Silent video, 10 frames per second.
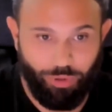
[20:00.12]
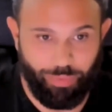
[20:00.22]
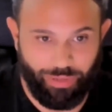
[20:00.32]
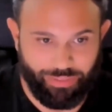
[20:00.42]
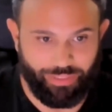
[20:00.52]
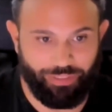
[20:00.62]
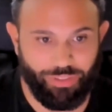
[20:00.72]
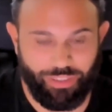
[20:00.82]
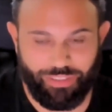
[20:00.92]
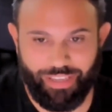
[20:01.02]
more, because as
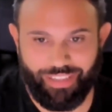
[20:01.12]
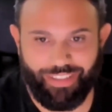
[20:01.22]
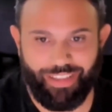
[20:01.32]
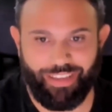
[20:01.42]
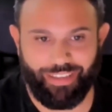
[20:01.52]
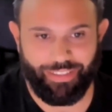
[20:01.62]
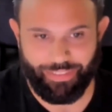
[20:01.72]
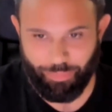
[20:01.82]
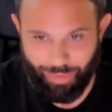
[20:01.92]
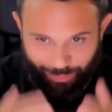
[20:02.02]
Tony said, like
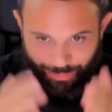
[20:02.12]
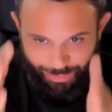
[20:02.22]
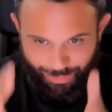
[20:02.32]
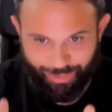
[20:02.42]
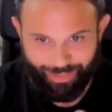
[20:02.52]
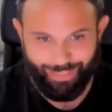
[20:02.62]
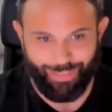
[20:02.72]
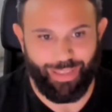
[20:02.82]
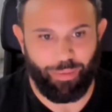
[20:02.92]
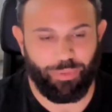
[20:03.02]
it's about going
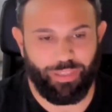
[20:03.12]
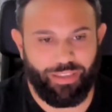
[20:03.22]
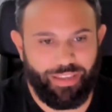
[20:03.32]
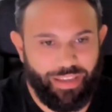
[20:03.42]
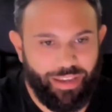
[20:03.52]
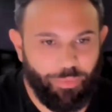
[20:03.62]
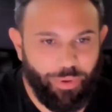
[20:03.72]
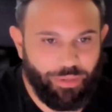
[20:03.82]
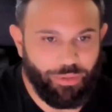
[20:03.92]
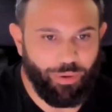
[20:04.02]
in depth.
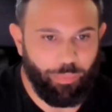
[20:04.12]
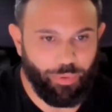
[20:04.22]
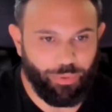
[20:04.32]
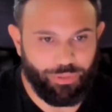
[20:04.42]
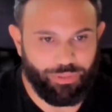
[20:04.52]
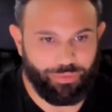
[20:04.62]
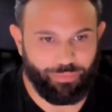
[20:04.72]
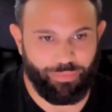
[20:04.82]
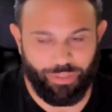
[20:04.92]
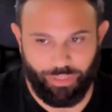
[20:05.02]
When you approach
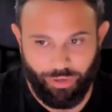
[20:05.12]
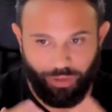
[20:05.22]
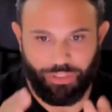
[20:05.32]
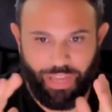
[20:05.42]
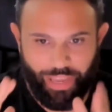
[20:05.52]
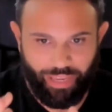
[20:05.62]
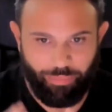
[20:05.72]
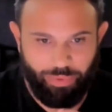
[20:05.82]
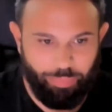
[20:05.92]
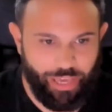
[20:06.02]
technology like
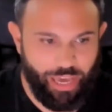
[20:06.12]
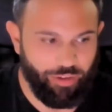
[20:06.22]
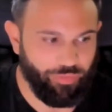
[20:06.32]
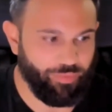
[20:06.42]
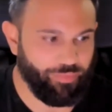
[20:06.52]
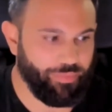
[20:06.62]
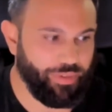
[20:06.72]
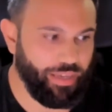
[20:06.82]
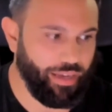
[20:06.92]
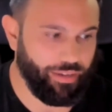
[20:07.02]
eBPF,
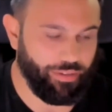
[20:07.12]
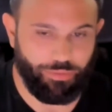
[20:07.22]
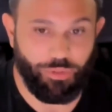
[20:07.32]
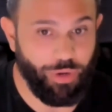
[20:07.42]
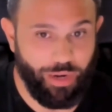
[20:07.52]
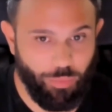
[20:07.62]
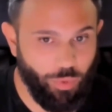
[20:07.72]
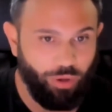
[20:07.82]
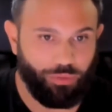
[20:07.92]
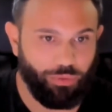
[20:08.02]
you really
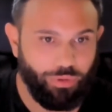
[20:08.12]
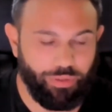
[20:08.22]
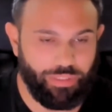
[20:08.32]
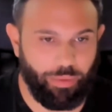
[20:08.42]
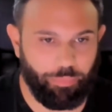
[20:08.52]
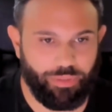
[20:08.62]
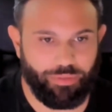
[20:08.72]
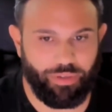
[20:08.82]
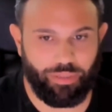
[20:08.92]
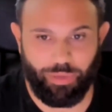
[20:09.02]
want to go in depth,
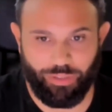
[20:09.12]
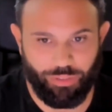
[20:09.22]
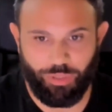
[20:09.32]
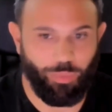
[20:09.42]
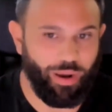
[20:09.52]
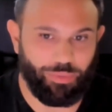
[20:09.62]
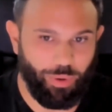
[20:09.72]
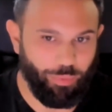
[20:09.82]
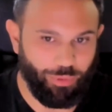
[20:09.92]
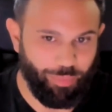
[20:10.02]
right? Because otherwise,
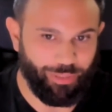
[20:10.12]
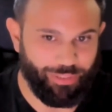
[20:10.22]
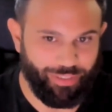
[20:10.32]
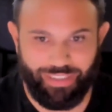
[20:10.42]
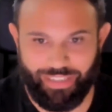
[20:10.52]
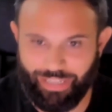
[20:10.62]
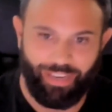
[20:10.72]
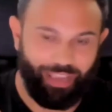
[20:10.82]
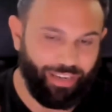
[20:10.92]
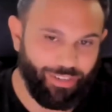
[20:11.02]
why would you bother
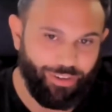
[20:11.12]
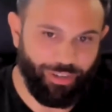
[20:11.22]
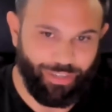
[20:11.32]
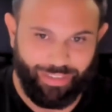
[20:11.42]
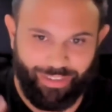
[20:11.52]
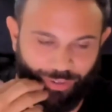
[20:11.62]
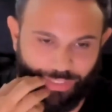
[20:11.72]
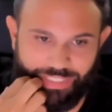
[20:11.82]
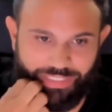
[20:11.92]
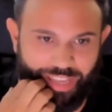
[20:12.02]
like learning all
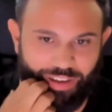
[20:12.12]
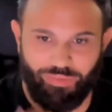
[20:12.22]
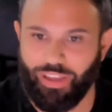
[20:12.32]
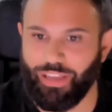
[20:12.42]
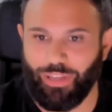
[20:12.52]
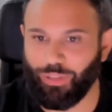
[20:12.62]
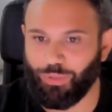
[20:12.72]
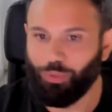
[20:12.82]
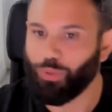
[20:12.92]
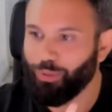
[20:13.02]
the stuff
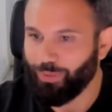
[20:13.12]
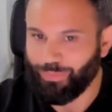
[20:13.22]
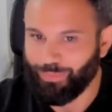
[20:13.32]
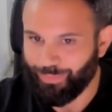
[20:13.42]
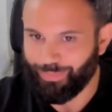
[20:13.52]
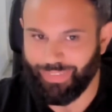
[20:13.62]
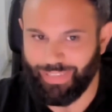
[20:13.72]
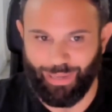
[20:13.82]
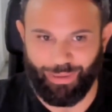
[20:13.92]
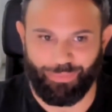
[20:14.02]
to
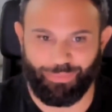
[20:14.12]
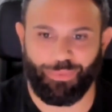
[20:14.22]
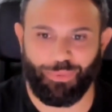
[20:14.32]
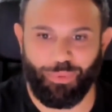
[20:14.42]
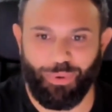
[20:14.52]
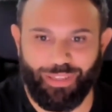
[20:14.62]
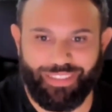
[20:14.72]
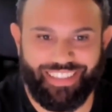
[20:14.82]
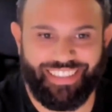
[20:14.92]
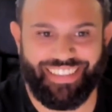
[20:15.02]
do what,